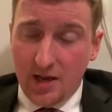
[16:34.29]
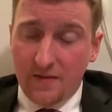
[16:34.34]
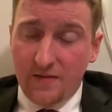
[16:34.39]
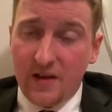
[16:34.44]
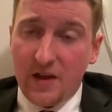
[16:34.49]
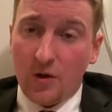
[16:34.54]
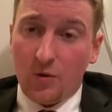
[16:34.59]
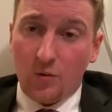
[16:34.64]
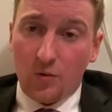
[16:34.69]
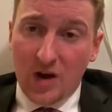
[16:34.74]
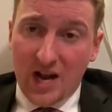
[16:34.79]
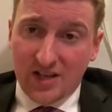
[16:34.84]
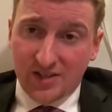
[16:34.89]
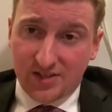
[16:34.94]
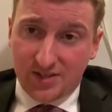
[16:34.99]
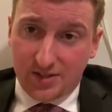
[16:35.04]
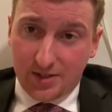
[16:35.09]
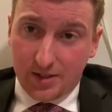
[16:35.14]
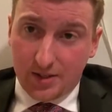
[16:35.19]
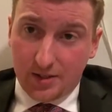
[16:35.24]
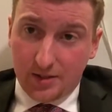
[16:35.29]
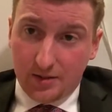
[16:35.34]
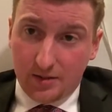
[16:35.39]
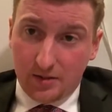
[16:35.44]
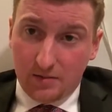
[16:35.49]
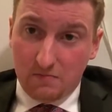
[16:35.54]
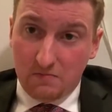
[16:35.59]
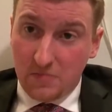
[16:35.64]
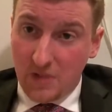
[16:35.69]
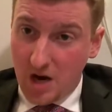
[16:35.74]
They arrested
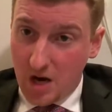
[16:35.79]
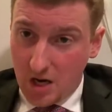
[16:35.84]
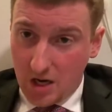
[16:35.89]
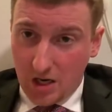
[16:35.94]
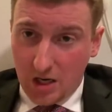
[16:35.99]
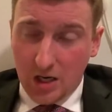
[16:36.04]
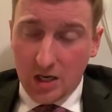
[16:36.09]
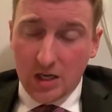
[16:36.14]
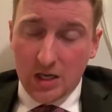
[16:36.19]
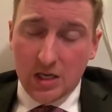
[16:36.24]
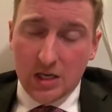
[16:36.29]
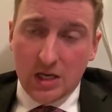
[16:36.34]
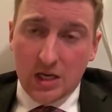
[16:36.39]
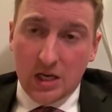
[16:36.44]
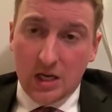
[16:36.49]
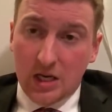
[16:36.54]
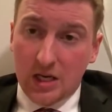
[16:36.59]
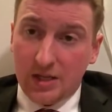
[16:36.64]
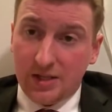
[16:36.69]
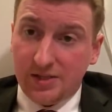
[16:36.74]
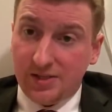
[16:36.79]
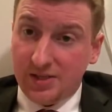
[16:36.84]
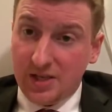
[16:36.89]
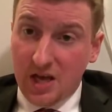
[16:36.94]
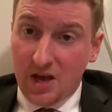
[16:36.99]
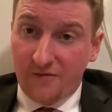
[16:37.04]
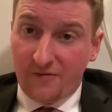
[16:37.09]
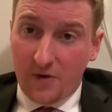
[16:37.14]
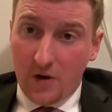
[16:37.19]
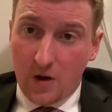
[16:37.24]
Meng, uh, the
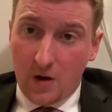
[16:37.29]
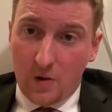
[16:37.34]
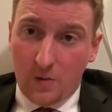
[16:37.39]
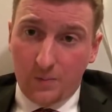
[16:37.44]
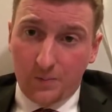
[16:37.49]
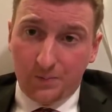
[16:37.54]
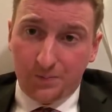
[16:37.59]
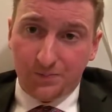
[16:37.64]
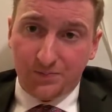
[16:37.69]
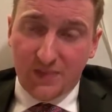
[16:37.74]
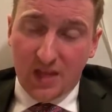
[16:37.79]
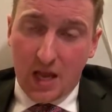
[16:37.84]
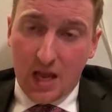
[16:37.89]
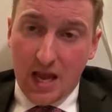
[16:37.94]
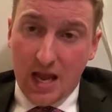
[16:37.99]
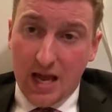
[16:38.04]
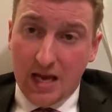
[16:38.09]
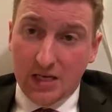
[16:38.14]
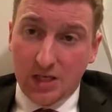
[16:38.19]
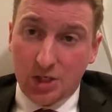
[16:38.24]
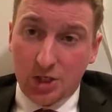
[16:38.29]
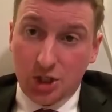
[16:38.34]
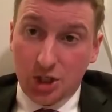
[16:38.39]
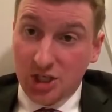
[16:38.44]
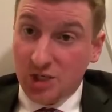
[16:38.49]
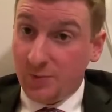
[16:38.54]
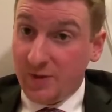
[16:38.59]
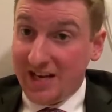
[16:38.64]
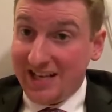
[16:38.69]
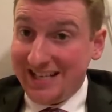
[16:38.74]
CFO and
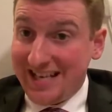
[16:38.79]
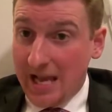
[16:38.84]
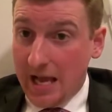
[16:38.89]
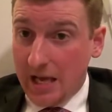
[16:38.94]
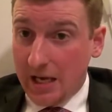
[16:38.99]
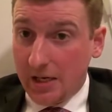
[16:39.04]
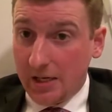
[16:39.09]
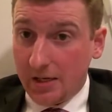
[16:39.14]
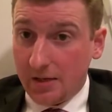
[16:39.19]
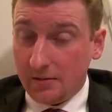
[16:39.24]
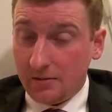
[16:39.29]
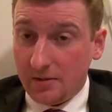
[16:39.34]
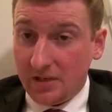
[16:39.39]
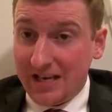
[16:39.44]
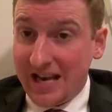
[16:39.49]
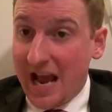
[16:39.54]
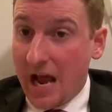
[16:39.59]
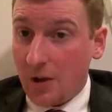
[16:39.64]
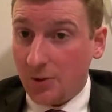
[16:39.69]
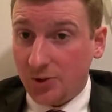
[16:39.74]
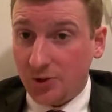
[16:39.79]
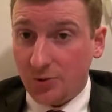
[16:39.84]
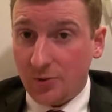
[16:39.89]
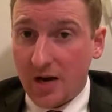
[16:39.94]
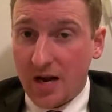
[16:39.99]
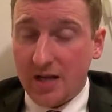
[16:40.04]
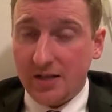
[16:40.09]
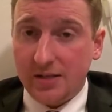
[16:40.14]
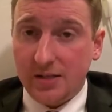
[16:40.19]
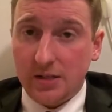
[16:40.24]
she's been in Canada in house
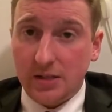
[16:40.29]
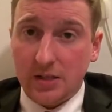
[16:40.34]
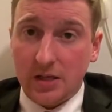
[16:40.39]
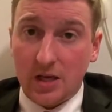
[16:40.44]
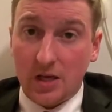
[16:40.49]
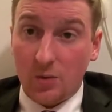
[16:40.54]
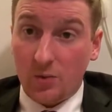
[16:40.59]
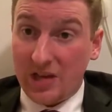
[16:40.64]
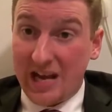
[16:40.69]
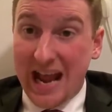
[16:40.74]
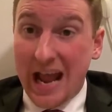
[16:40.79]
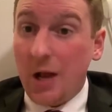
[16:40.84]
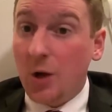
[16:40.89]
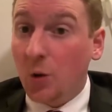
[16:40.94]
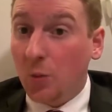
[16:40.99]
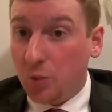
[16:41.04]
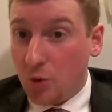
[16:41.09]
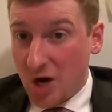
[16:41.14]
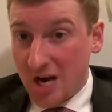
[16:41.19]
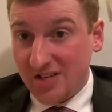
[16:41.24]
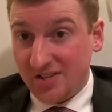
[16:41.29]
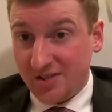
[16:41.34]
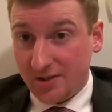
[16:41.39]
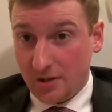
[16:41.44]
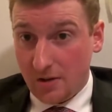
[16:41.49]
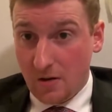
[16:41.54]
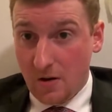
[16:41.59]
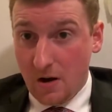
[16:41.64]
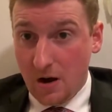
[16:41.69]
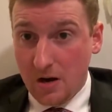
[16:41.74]
arrest uh, with an ankle
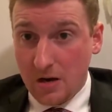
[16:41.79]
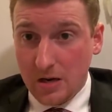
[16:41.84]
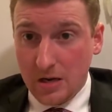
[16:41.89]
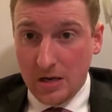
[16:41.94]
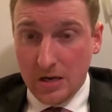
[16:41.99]
bracelet on.